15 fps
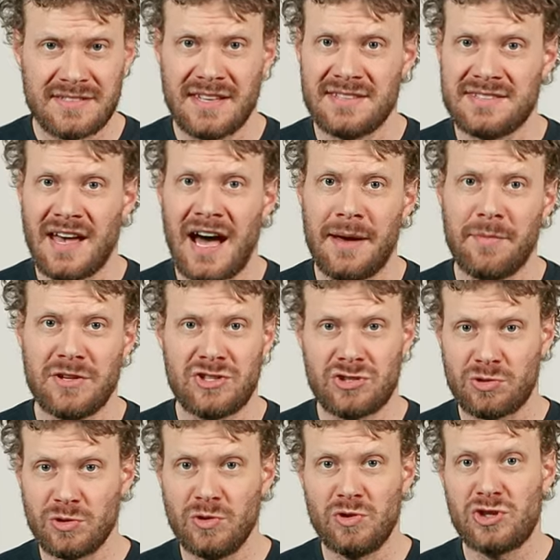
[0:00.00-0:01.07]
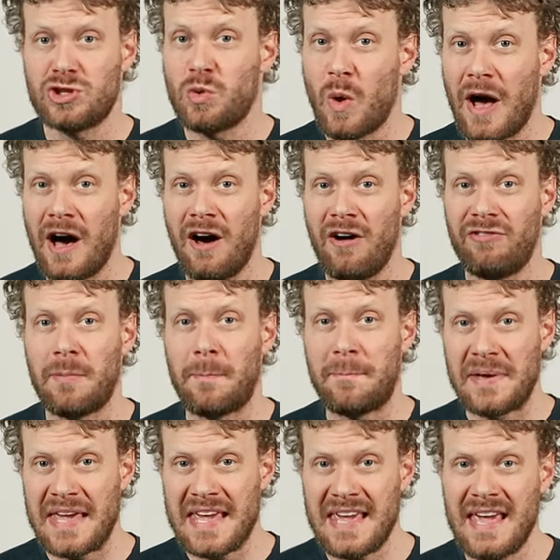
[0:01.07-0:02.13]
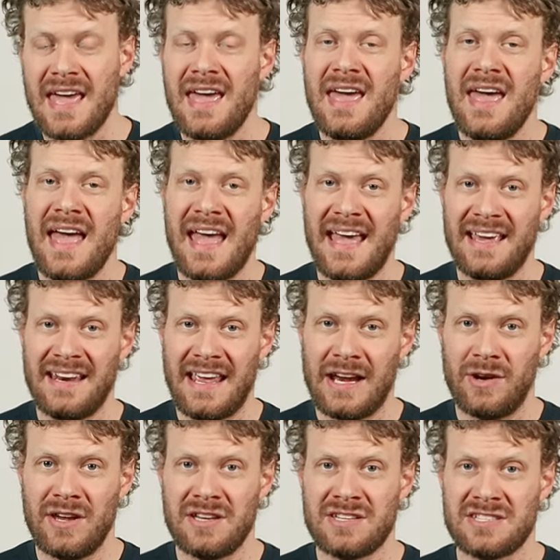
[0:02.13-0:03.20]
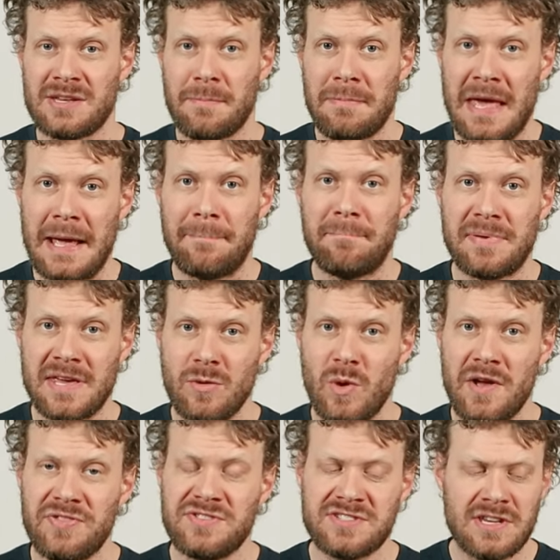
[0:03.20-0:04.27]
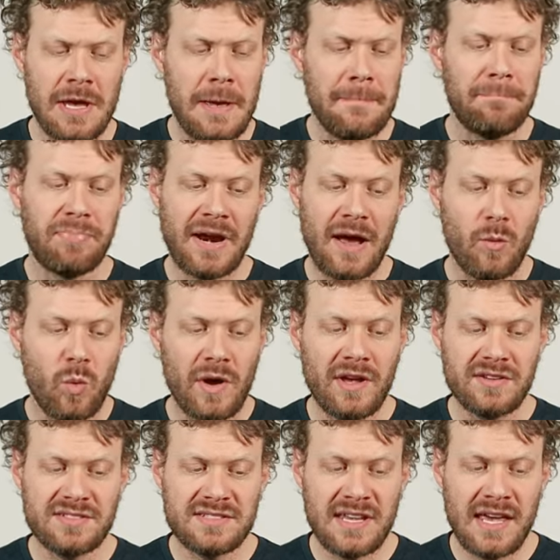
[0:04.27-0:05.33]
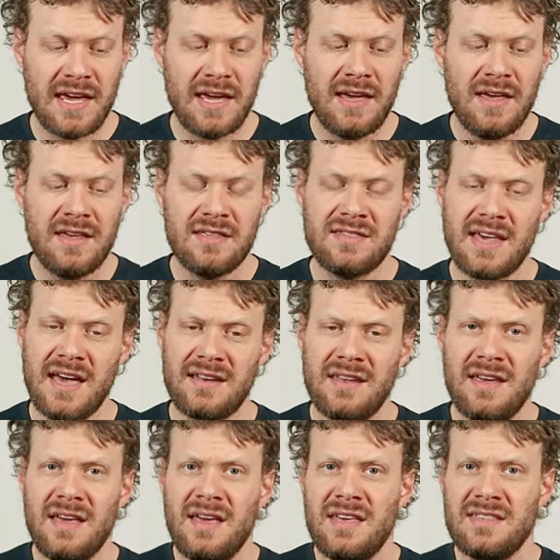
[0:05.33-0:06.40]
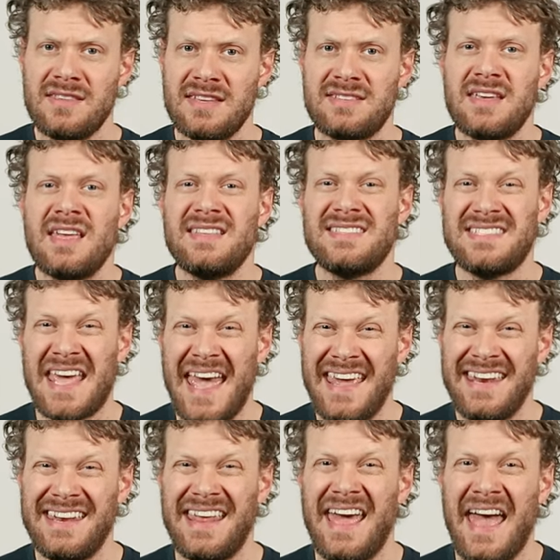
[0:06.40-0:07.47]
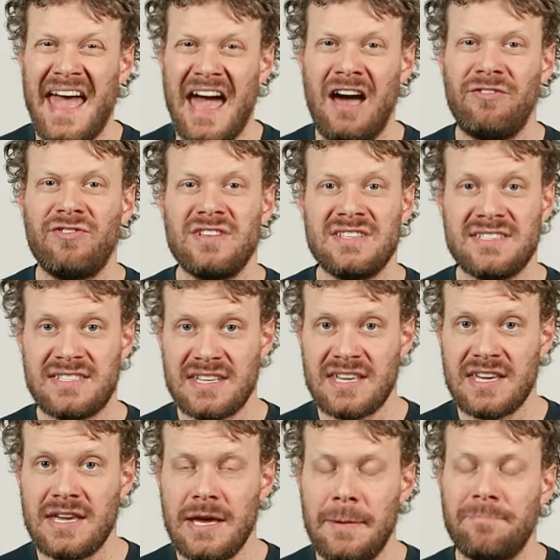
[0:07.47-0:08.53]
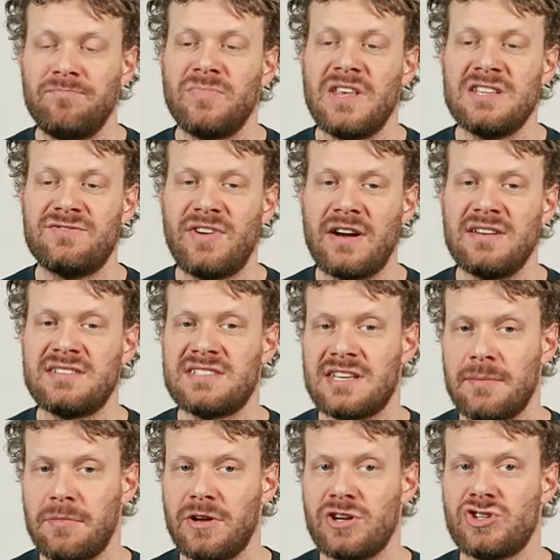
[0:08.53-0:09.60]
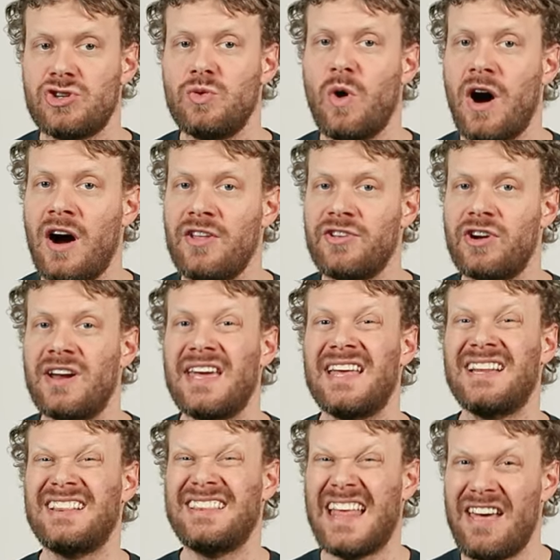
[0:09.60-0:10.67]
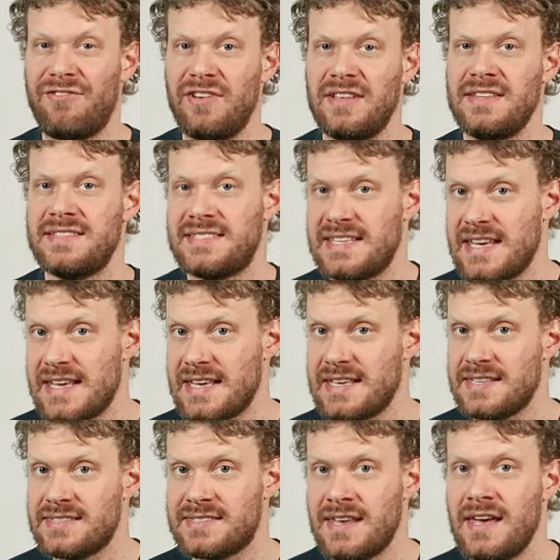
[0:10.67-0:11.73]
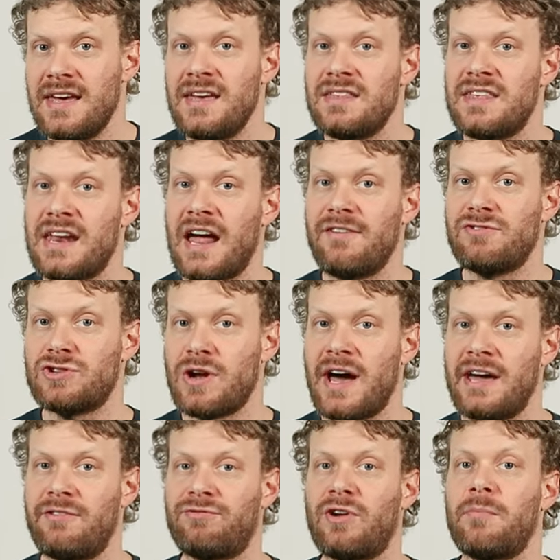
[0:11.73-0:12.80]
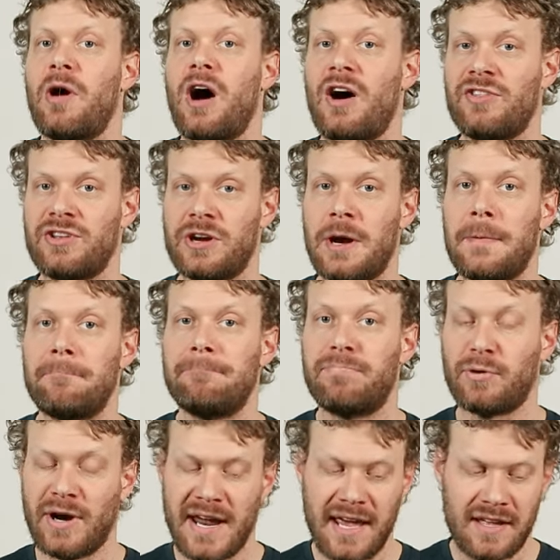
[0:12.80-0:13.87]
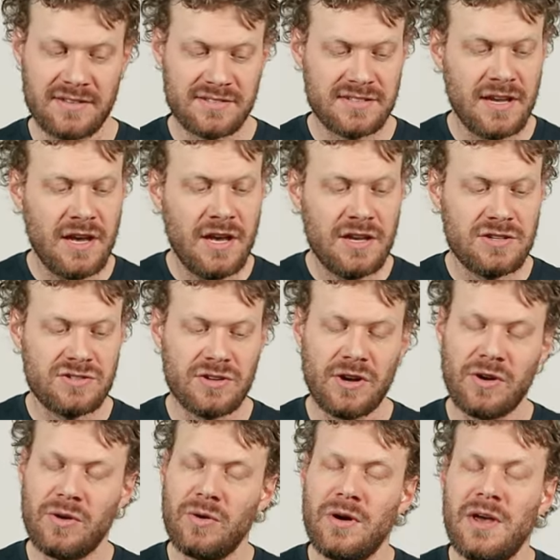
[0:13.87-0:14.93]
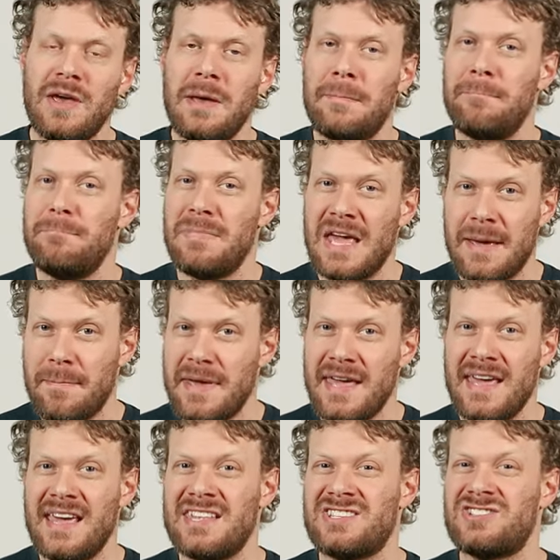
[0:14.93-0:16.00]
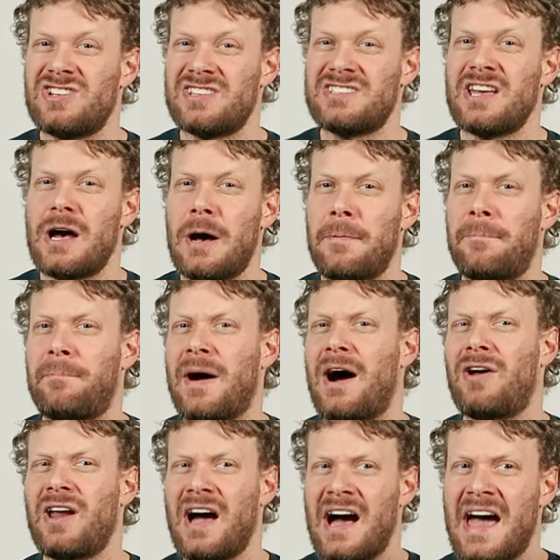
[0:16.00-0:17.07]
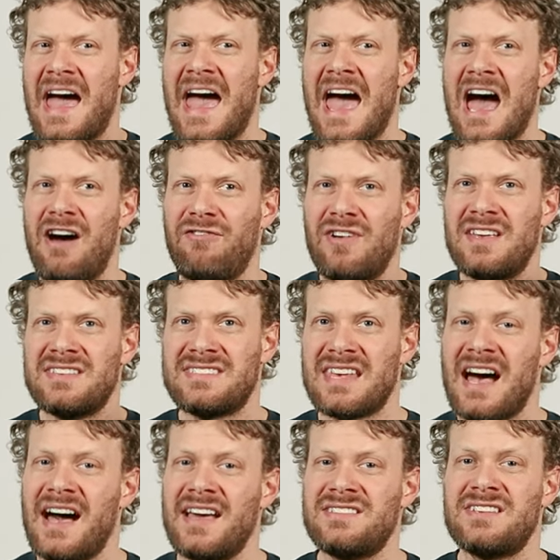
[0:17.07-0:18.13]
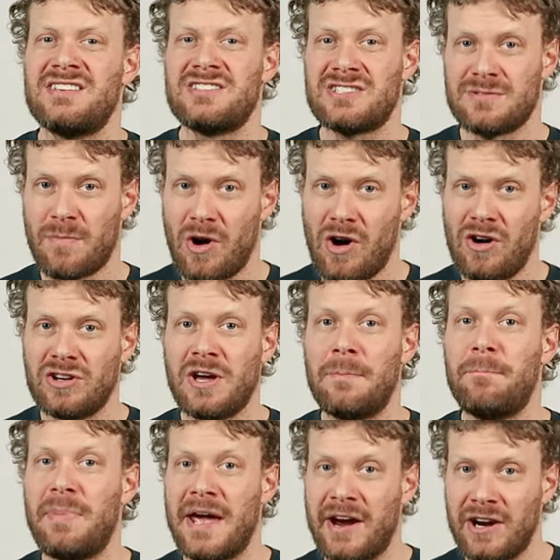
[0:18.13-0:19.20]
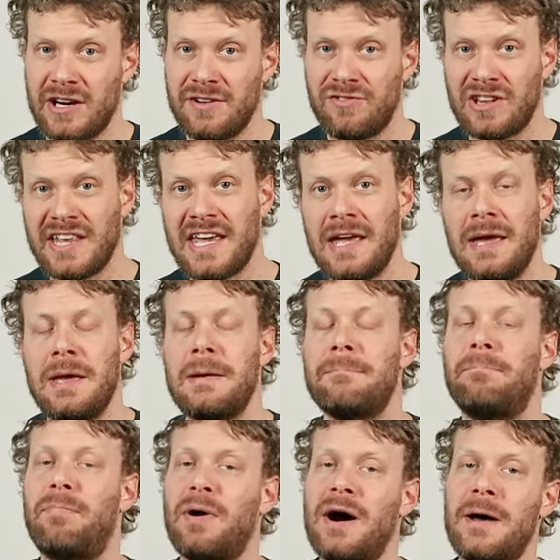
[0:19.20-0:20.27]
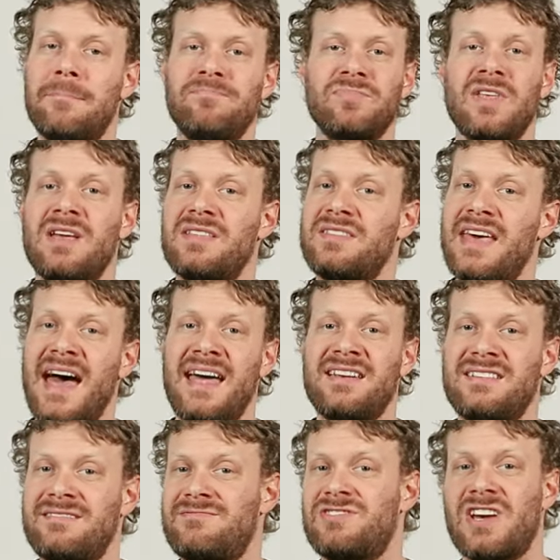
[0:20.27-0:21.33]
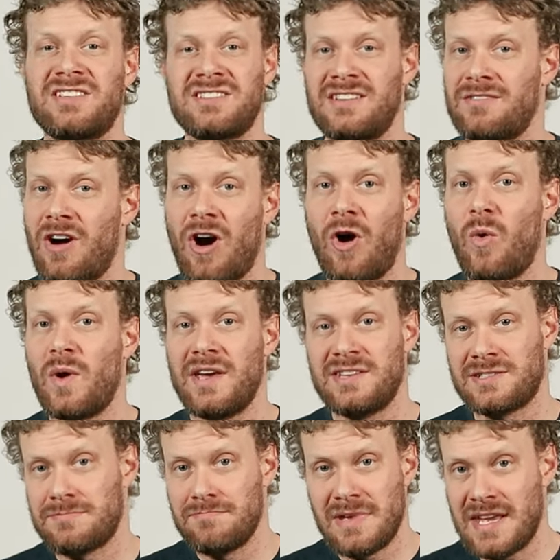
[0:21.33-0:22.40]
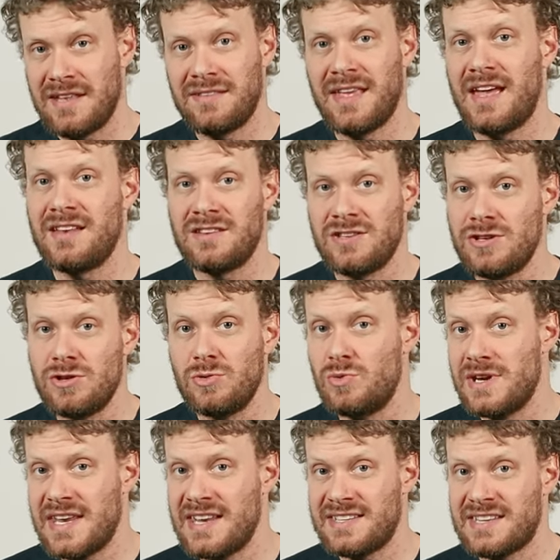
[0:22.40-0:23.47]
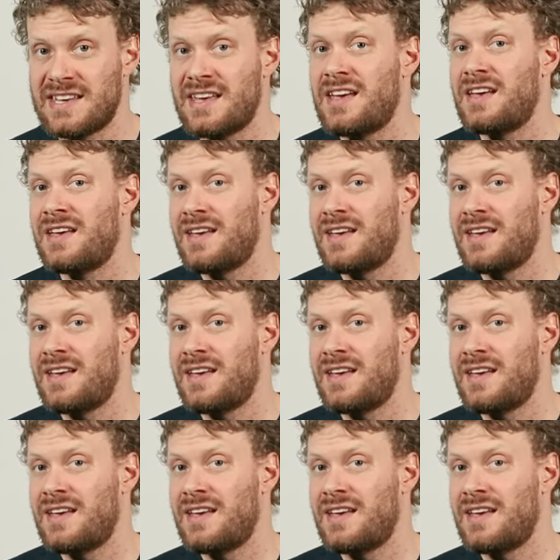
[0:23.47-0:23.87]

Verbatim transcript: since I'm a true 12B and Ariat doesn't make B widths, but I will say that this 10 and a half D is very similar to other 11Ds that I've tried from other brands. So maybe it's just about a half size small comparatively, but that doesn't always mean that you need to